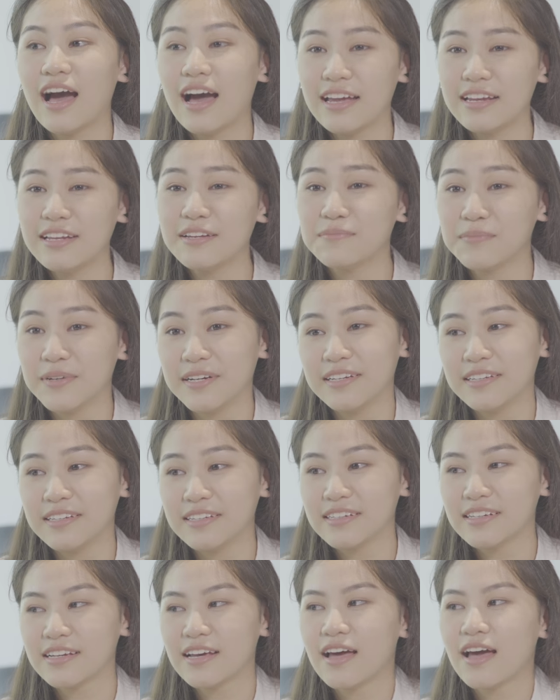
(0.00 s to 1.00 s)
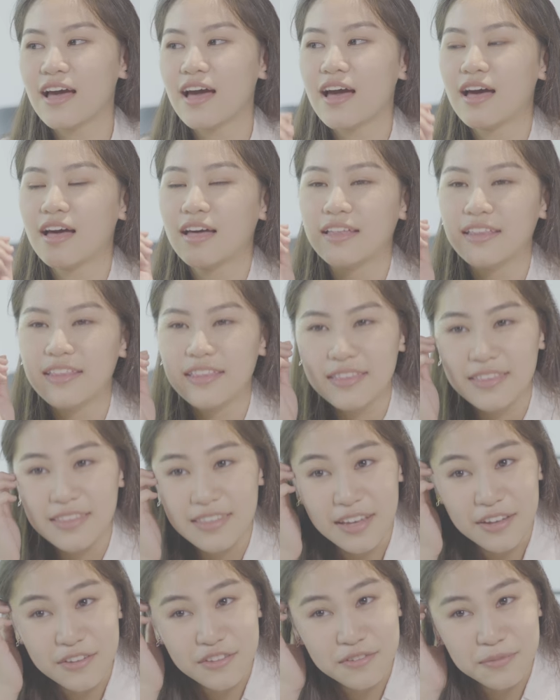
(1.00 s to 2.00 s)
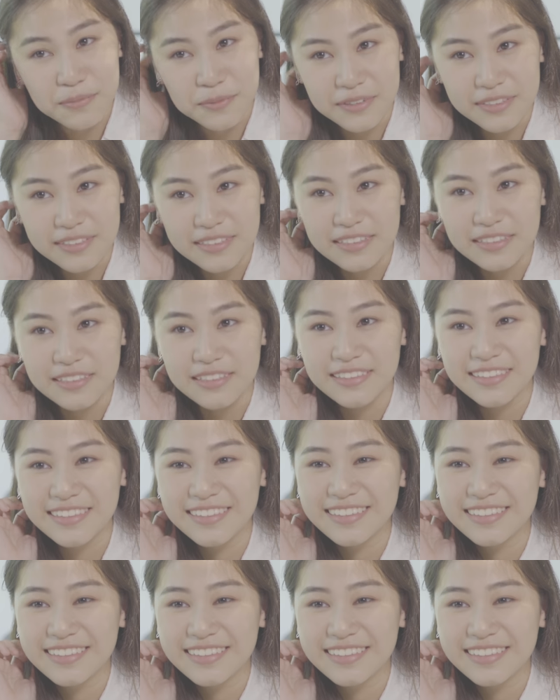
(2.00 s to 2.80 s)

I need money. Desperately.